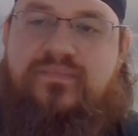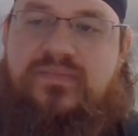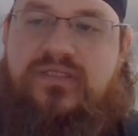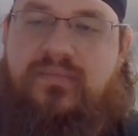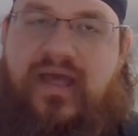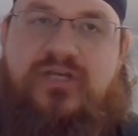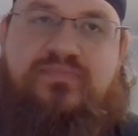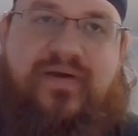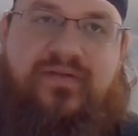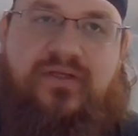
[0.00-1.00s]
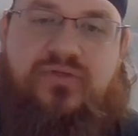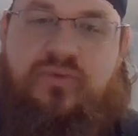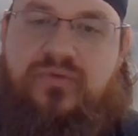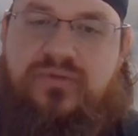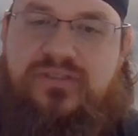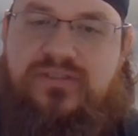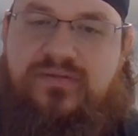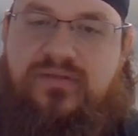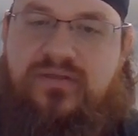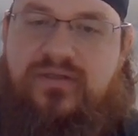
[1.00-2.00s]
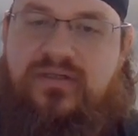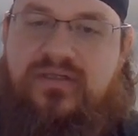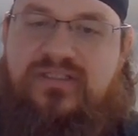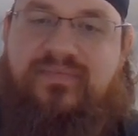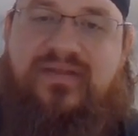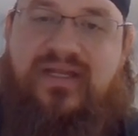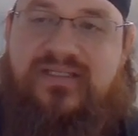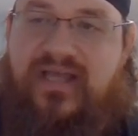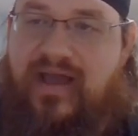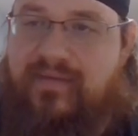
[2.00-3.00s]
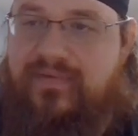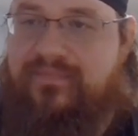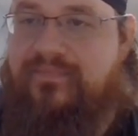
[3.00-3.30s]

some edge beveling tools something needs to happen.